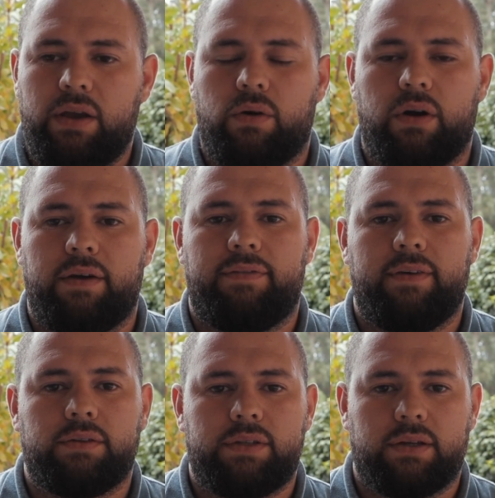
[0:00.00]
or a
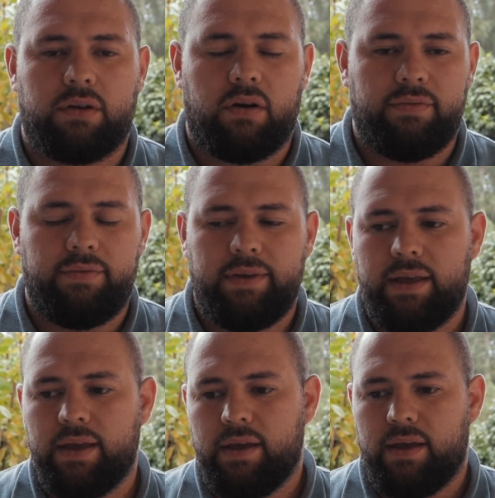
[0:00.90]
filtered
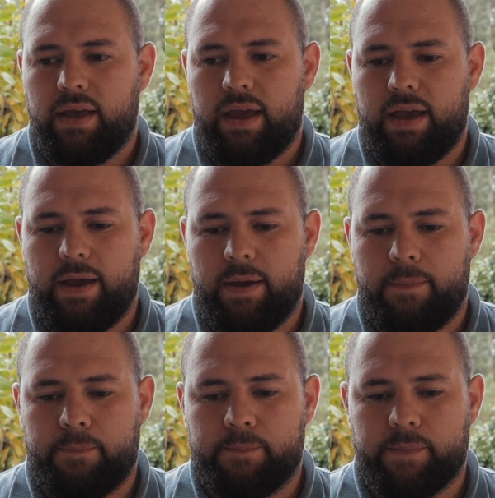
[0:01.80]
coffee,
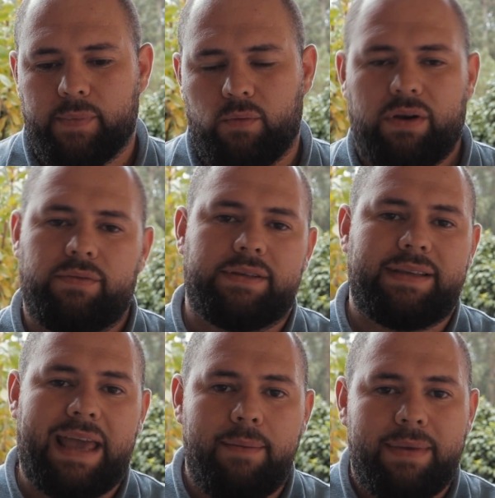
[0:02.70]
one of these
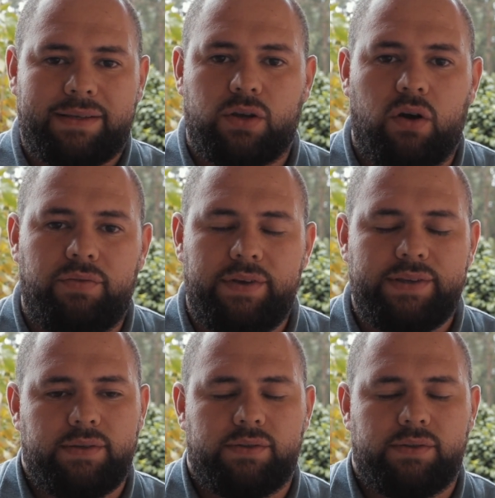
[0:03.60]
Chemex coffees,